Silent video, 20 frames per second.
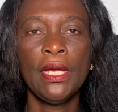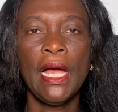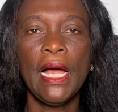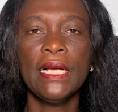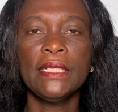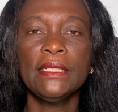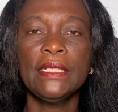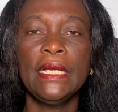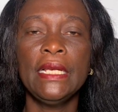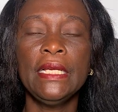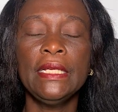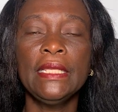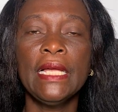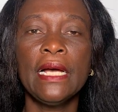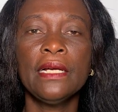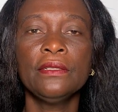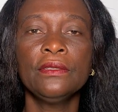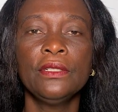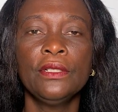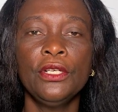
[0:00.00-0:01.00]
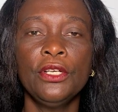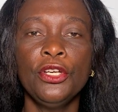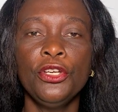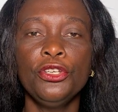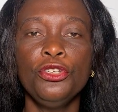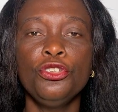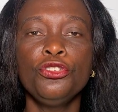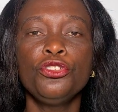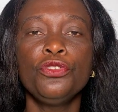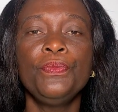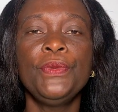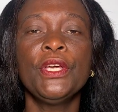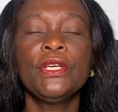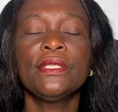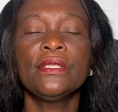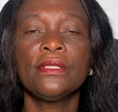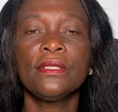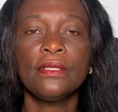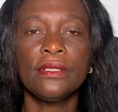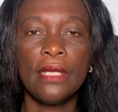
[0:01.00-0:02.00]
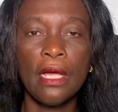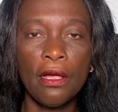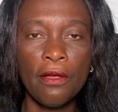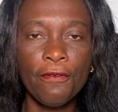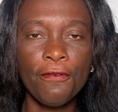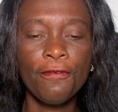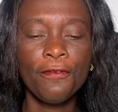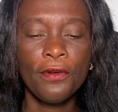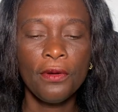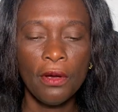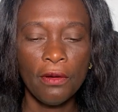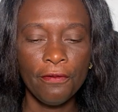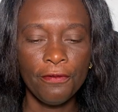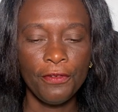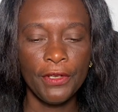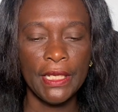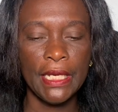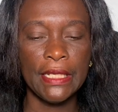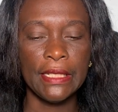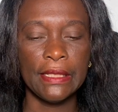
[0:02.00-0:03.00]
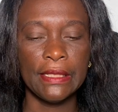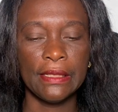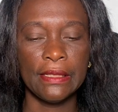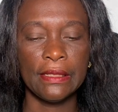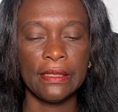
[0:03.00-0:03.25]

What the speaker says: As a leader, you should be self-confident.